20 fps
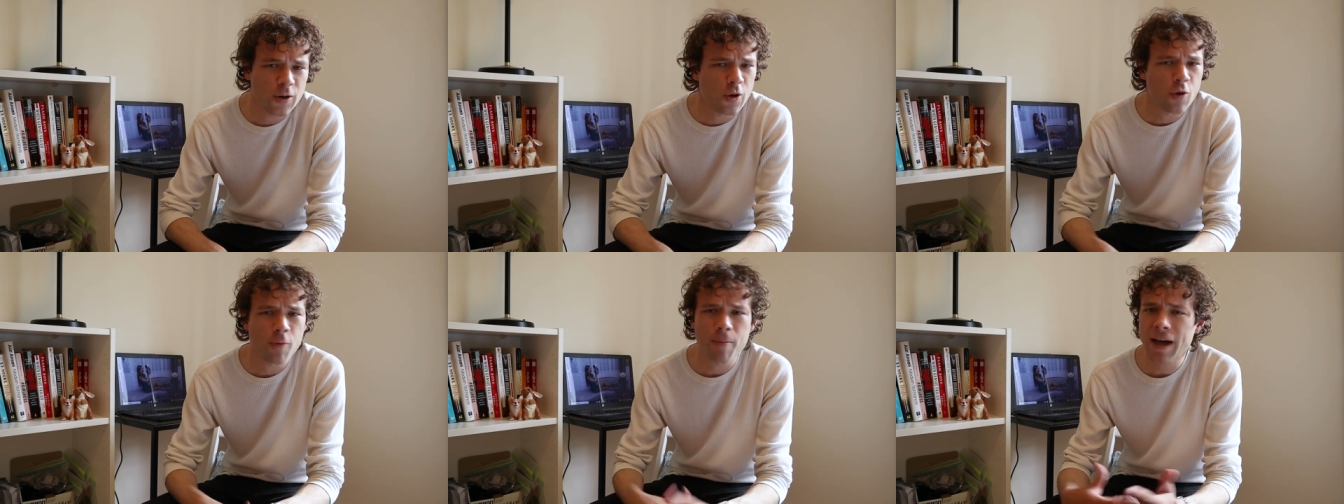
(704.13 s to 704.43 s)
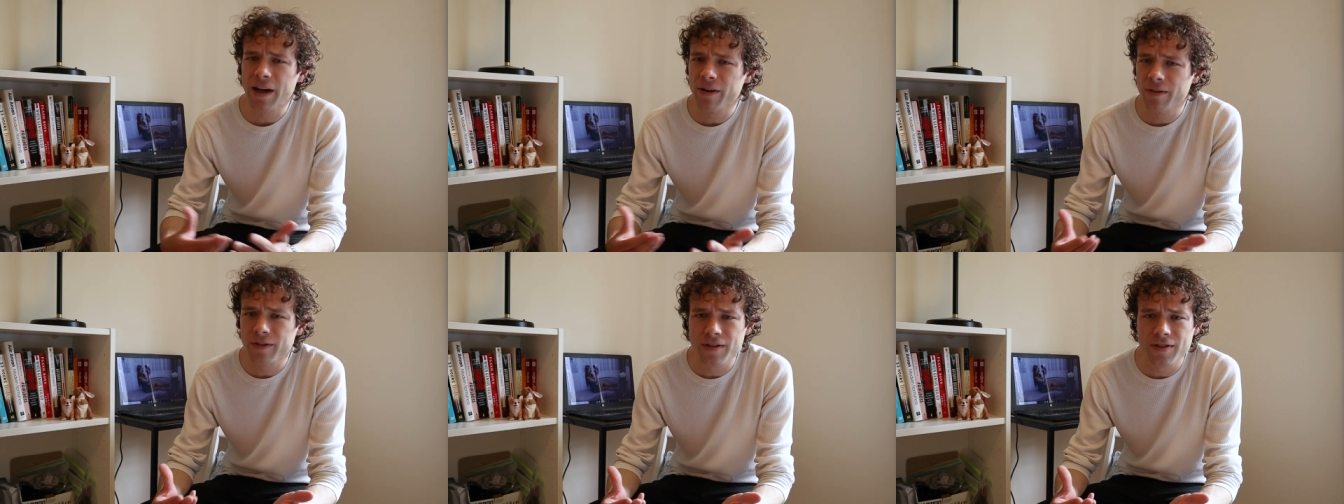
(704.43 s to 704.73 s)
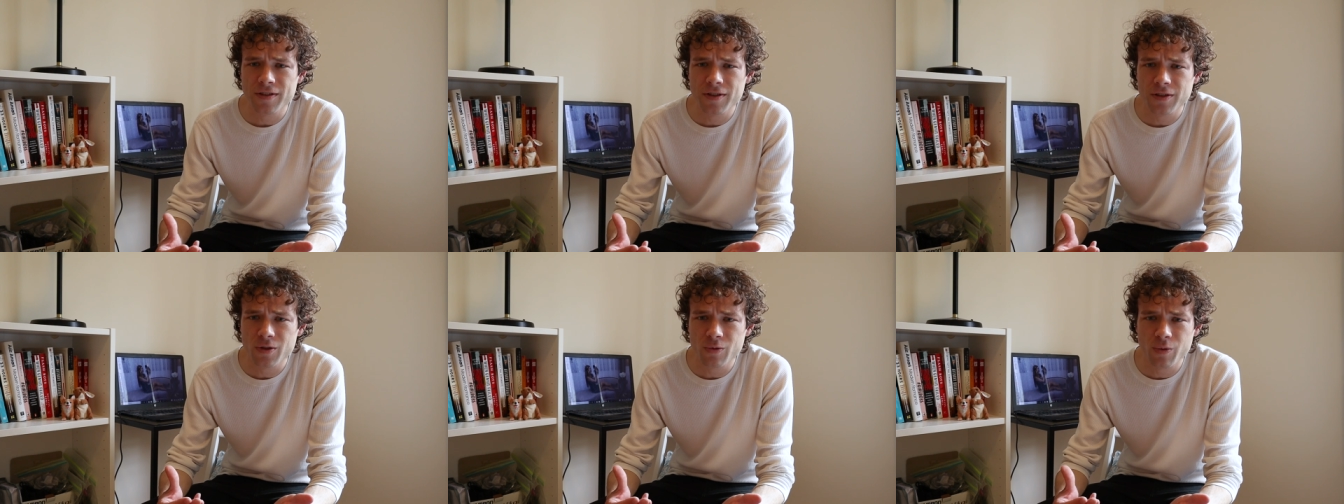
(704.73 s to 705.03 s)
No matter the
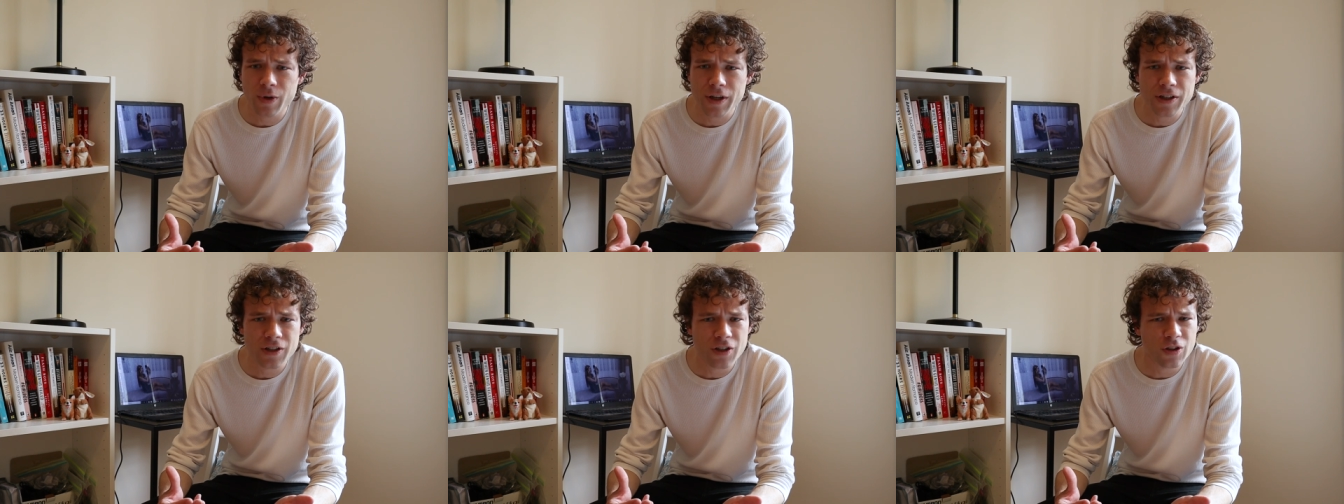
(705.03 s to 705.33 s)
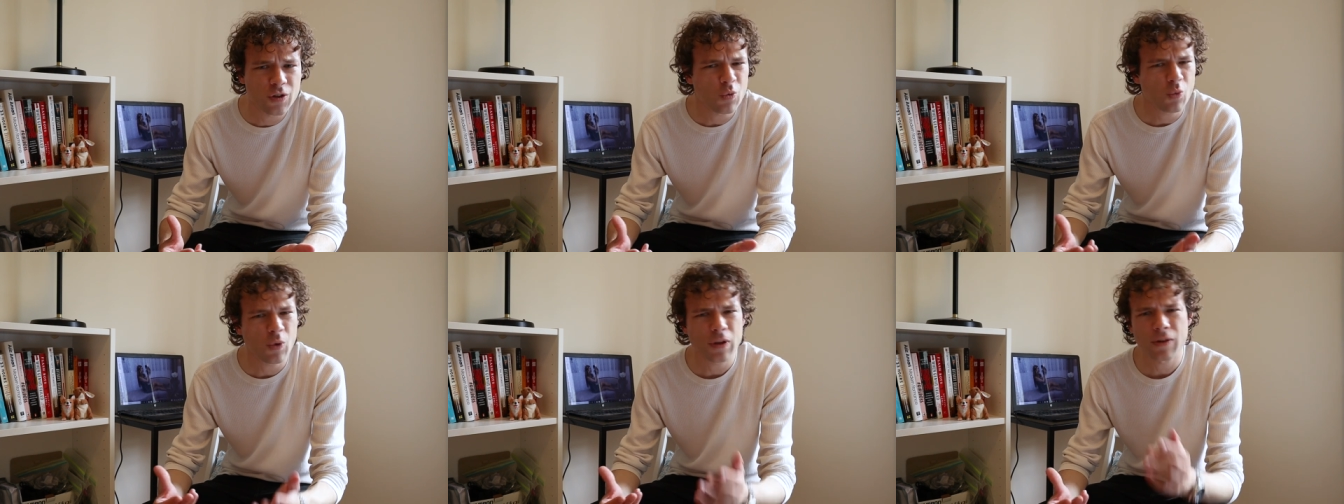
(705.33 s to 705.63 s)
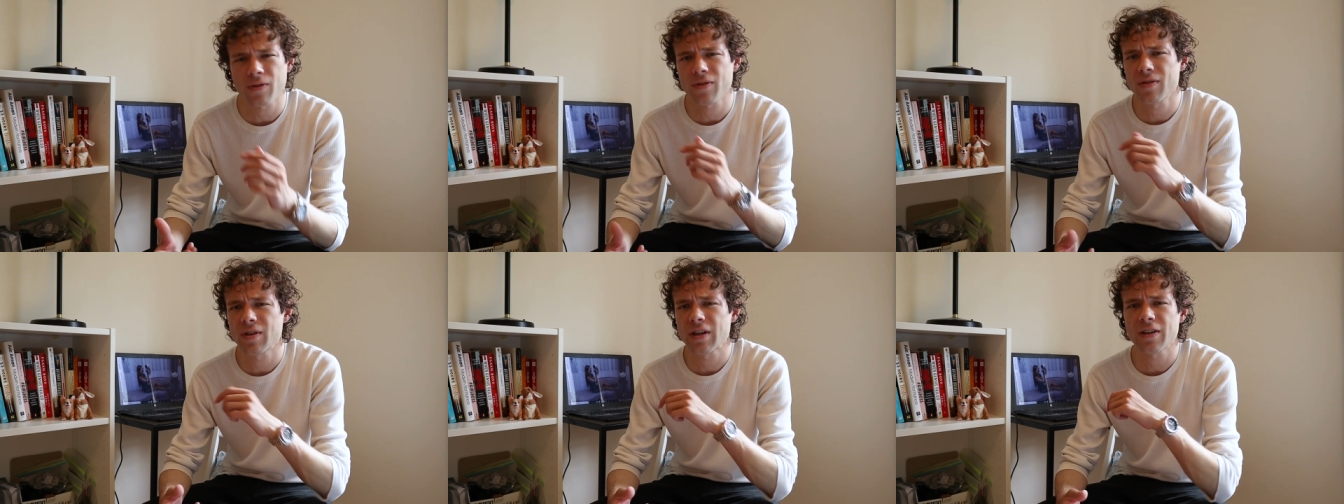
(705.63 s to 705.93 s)
situation,
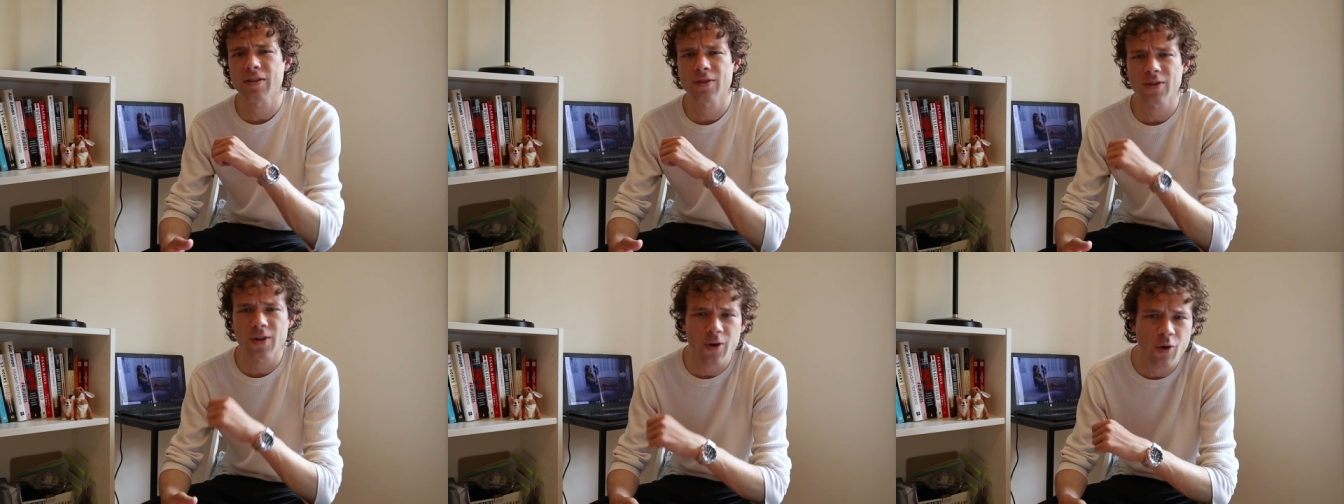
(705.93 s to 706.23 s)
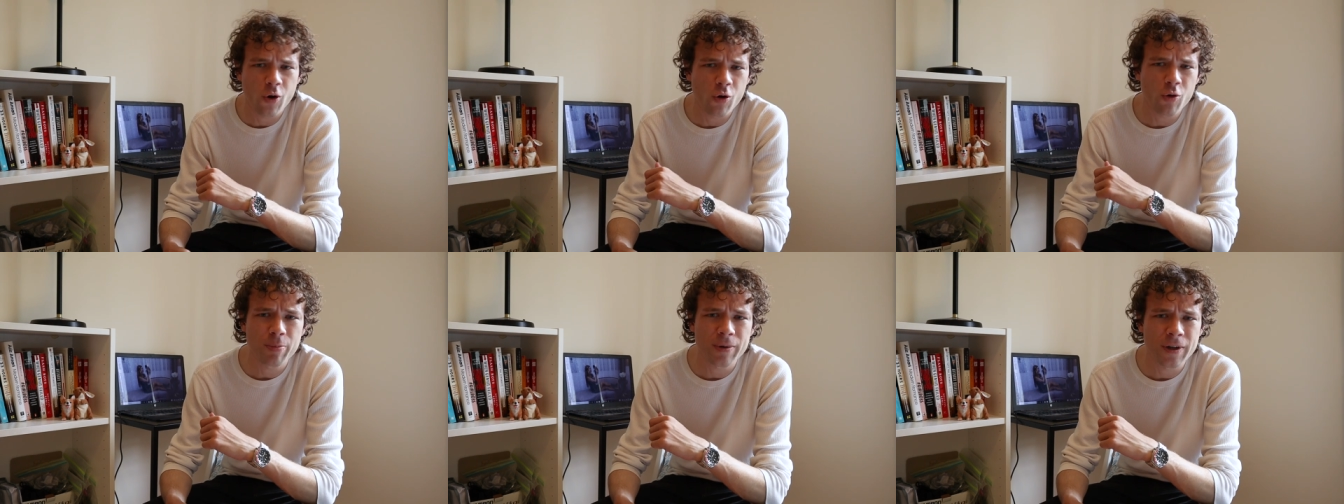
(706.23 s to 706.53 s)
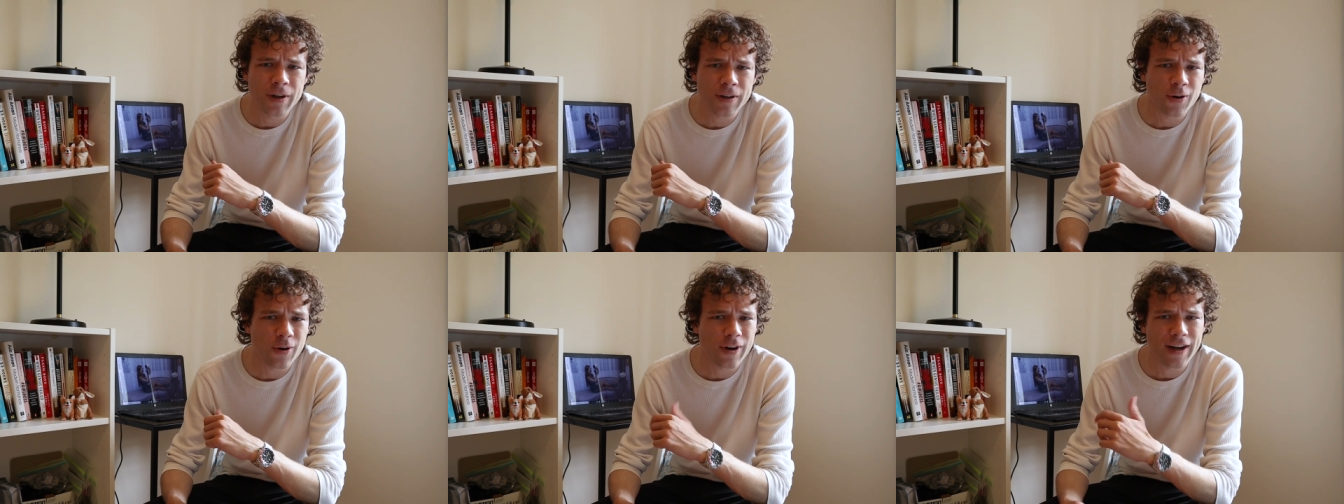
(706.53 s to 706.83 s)
whether things are
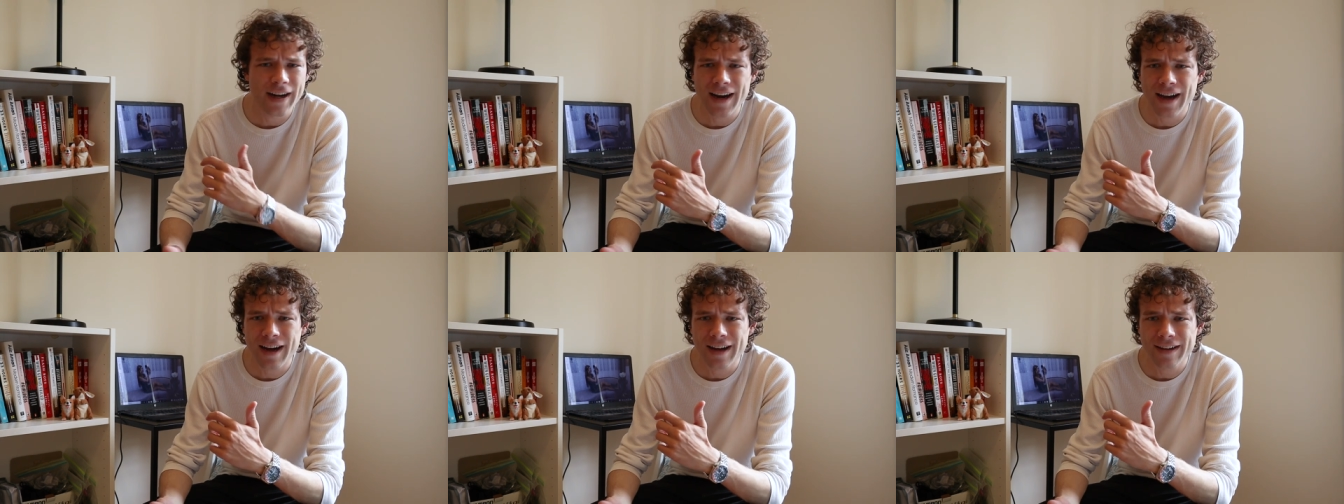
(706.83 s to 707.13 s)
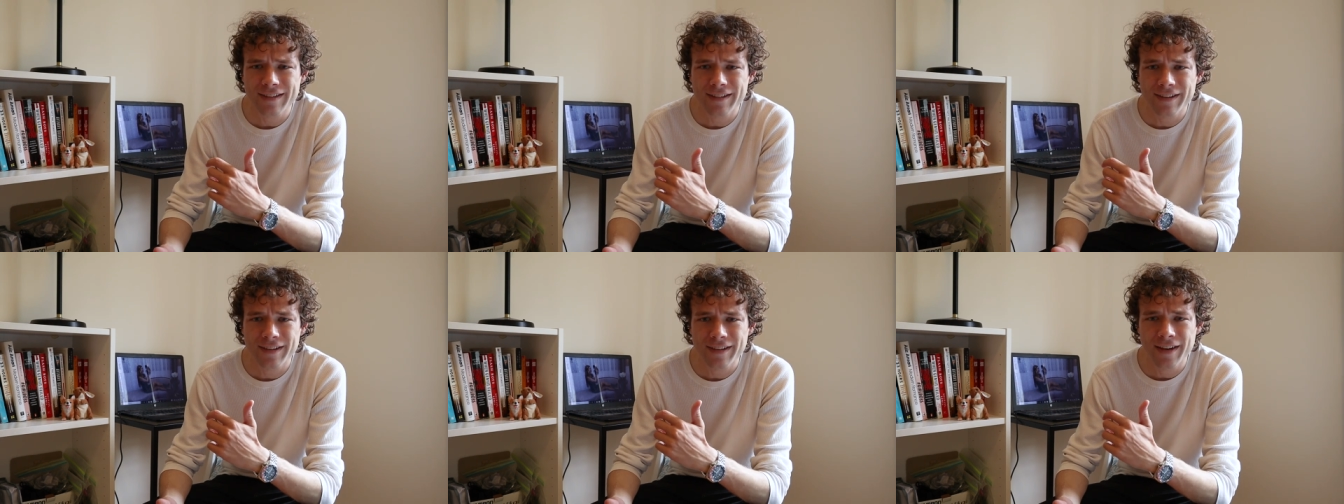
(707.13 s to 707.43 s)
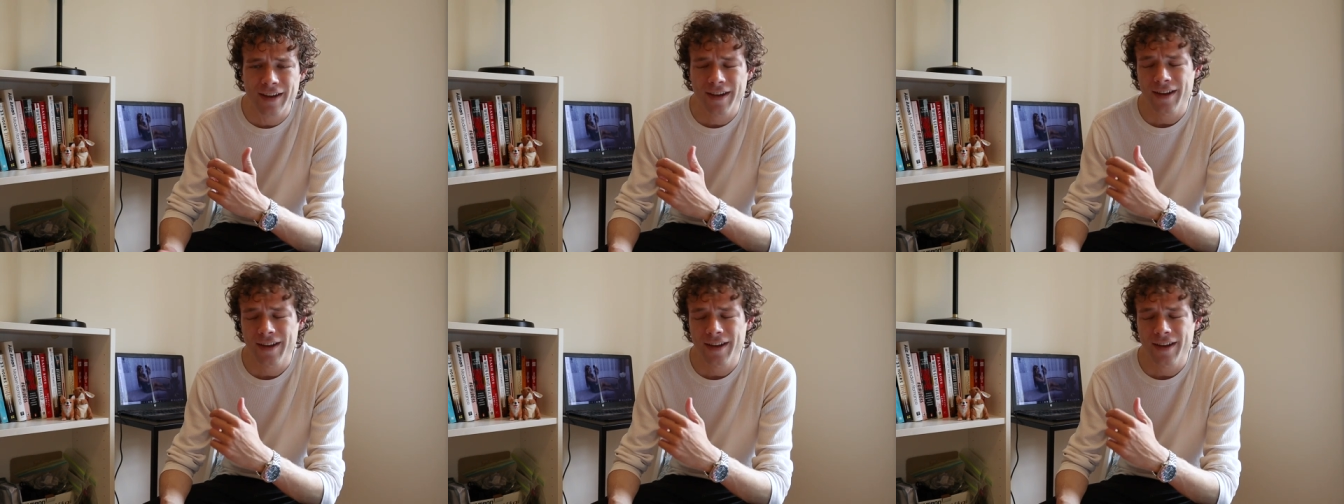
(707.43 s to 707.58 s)
open or not,